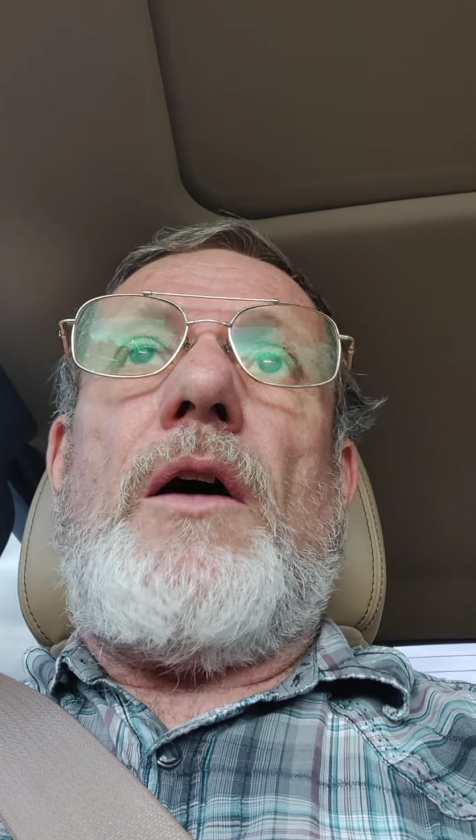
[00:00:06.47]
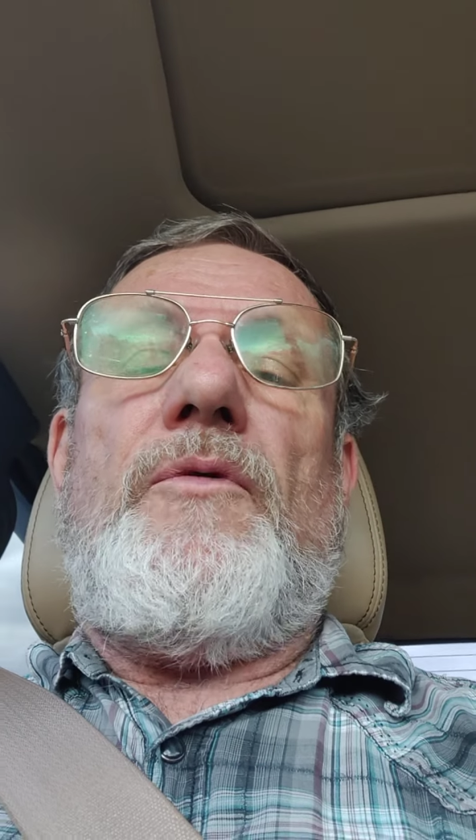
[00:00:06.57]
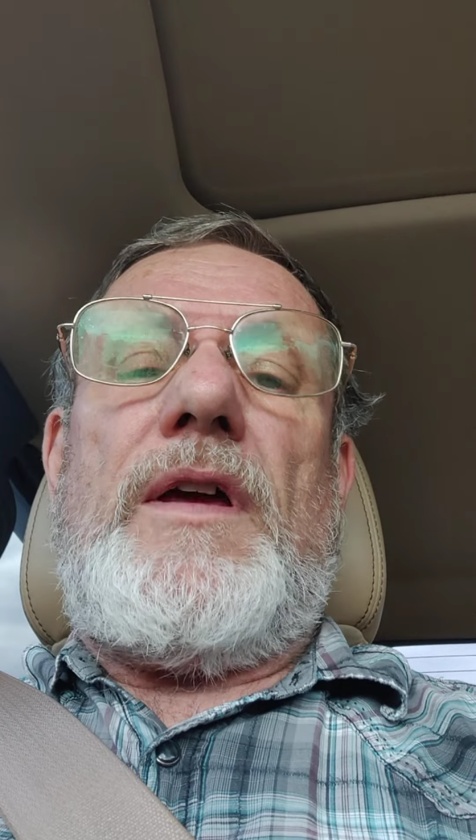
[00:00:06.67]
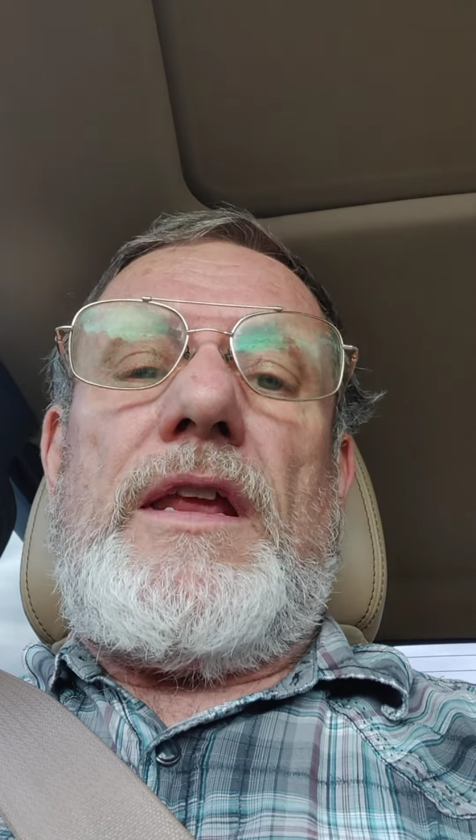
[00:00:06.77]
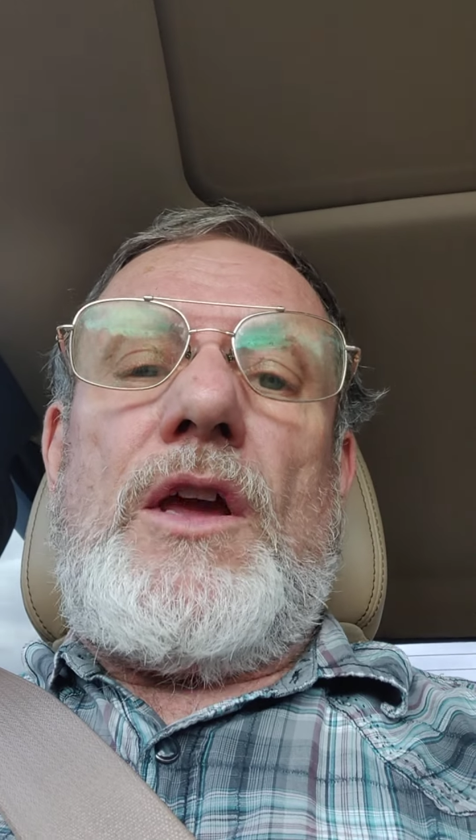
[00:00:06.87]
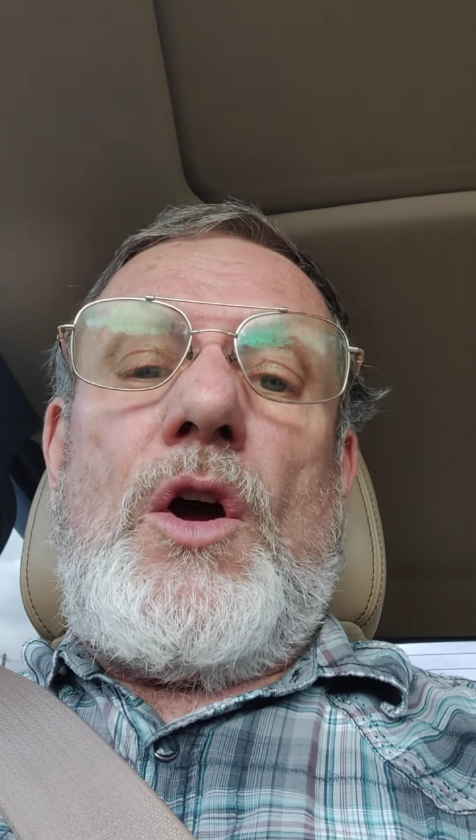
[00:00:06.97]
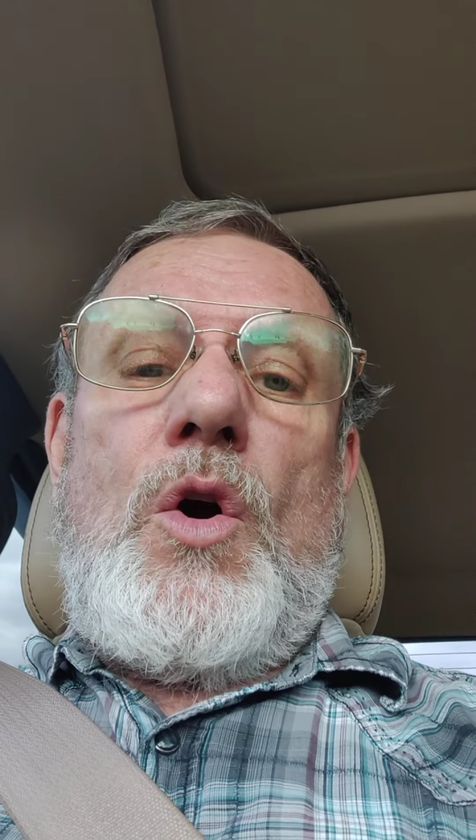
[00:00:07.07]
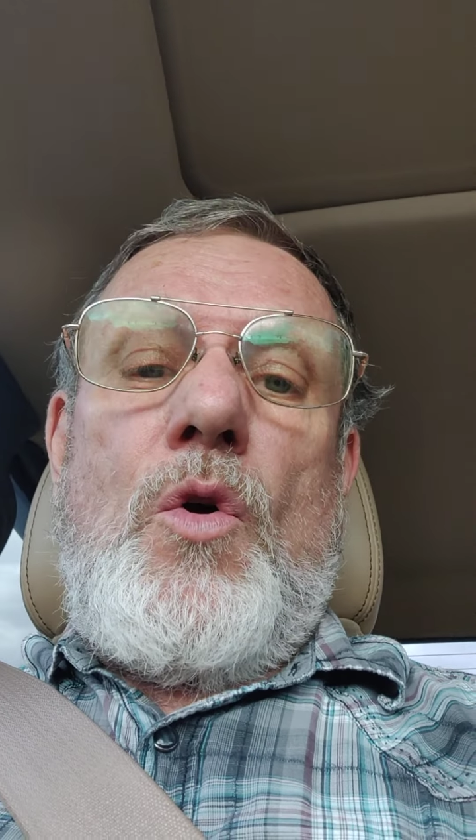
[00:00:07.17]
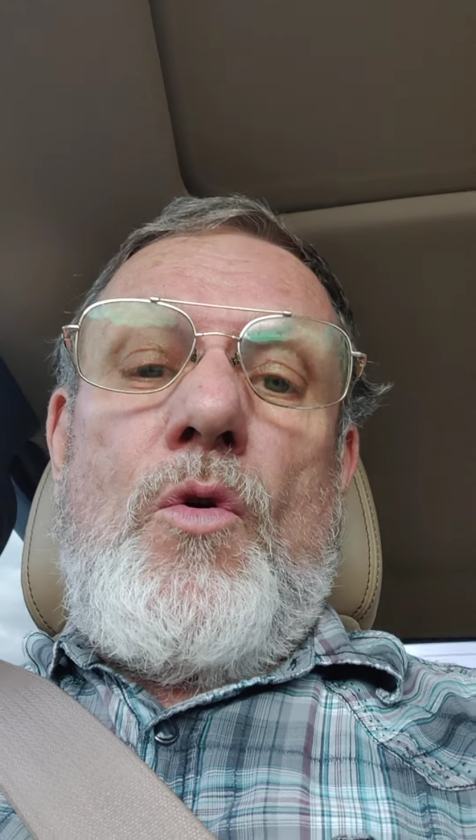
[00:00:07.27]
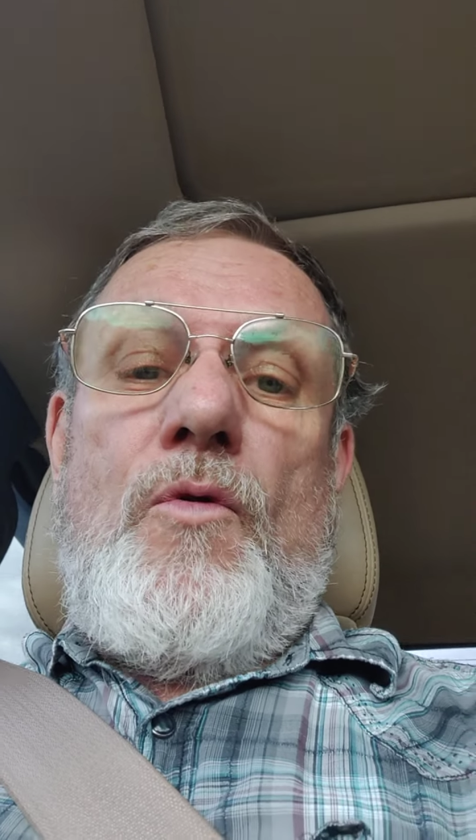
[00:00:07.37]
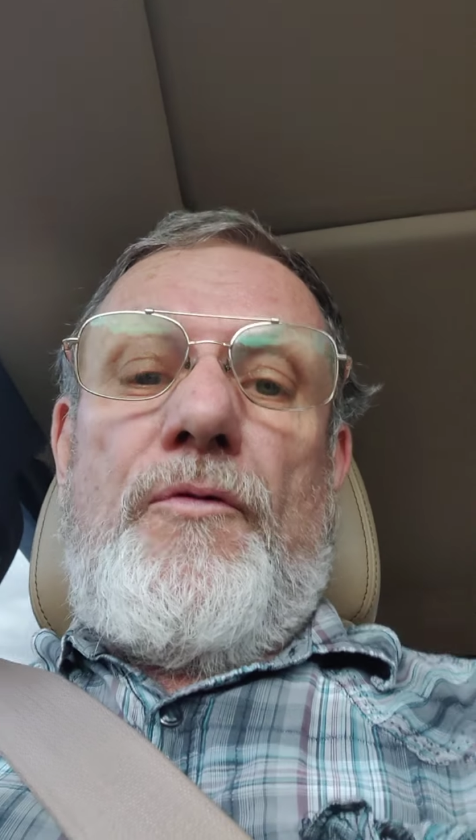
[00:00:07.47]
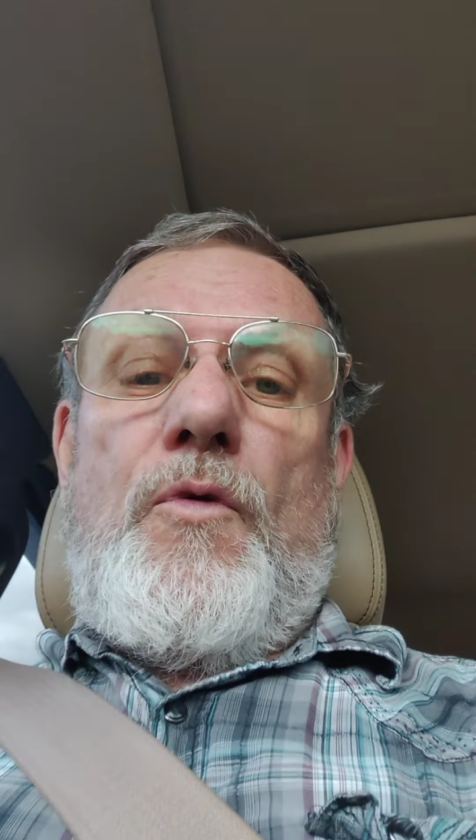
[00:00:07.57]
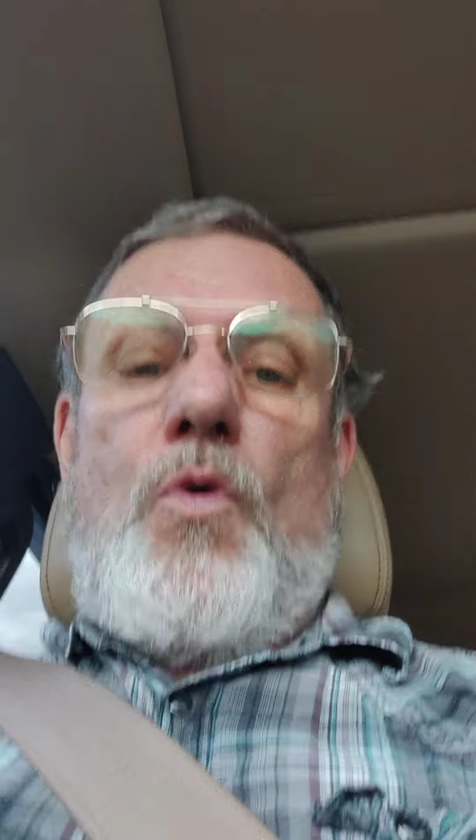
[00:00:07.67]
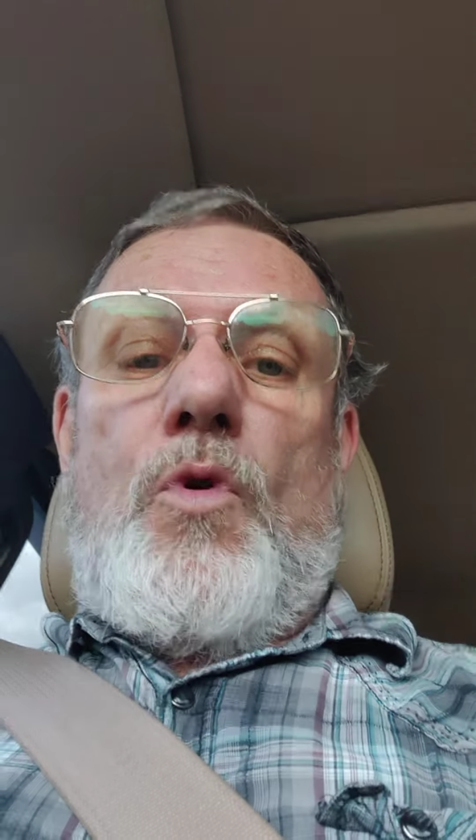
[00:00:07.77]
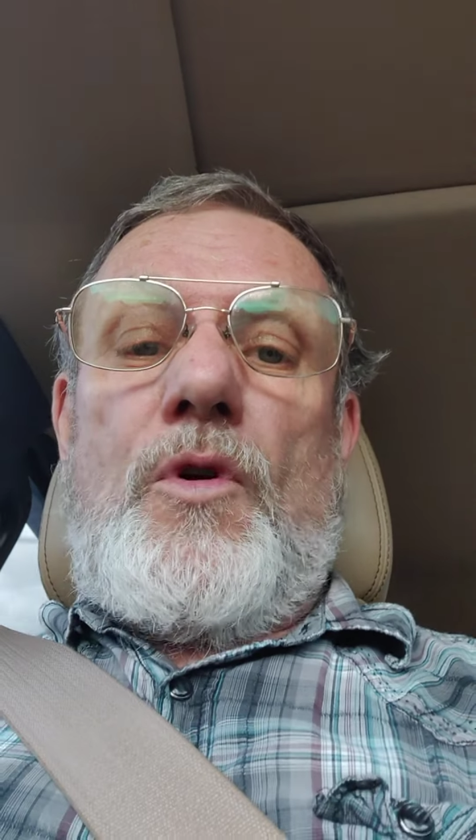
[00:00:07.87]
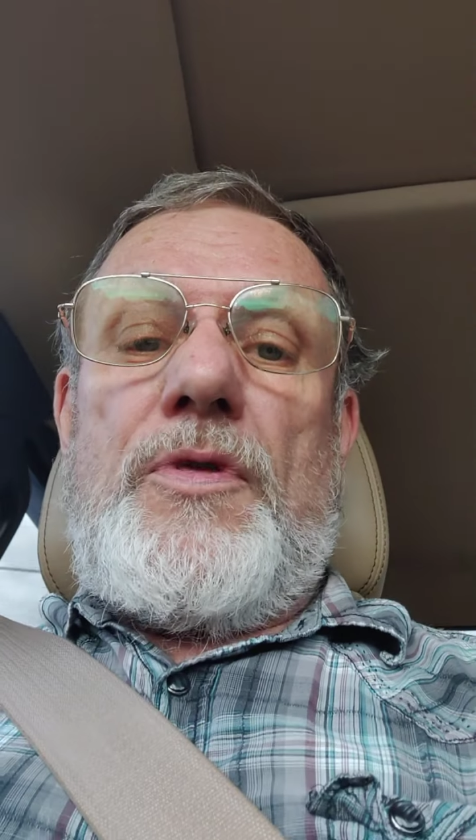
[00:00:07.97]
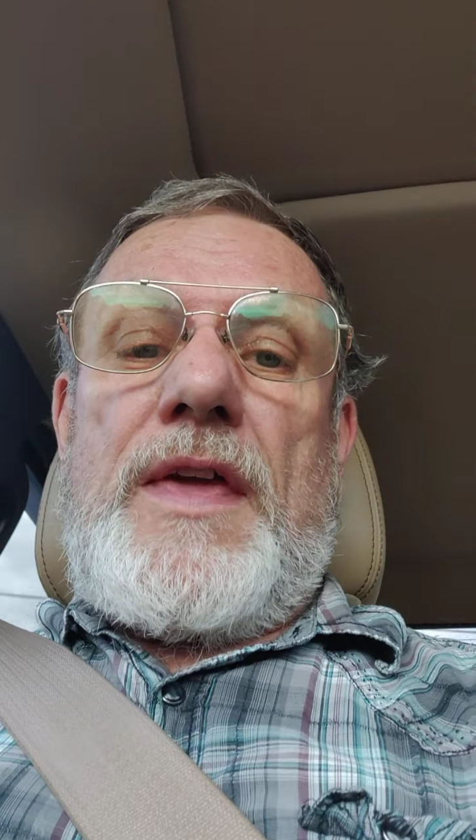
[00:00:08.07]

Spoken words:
video for